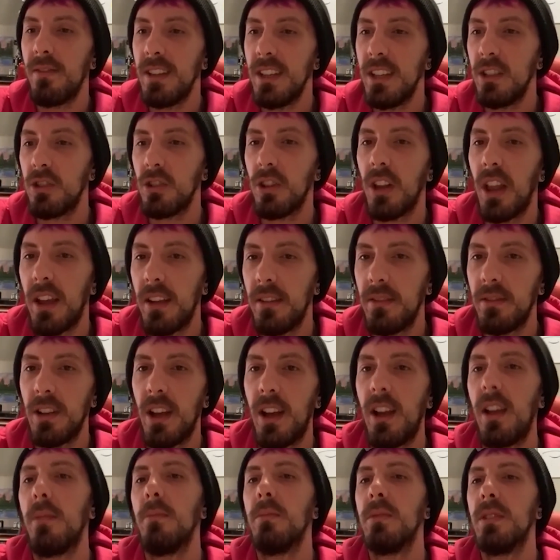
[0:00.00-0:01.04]
each
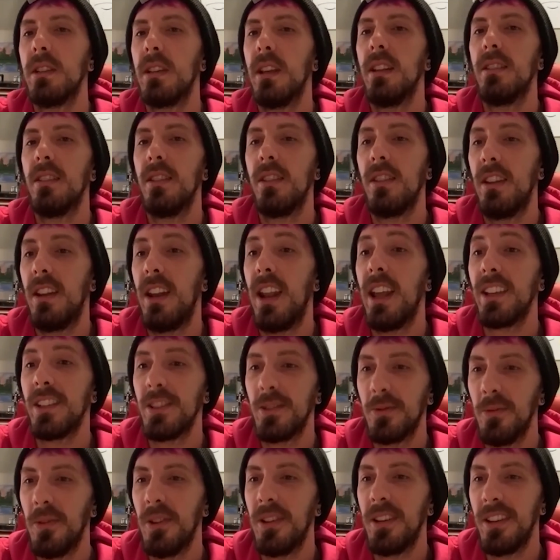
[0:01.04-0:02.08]
lifetime to get to the next
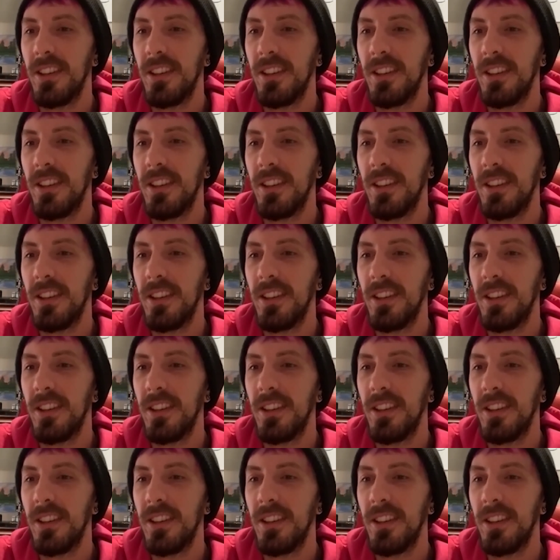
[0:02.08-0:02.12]
one.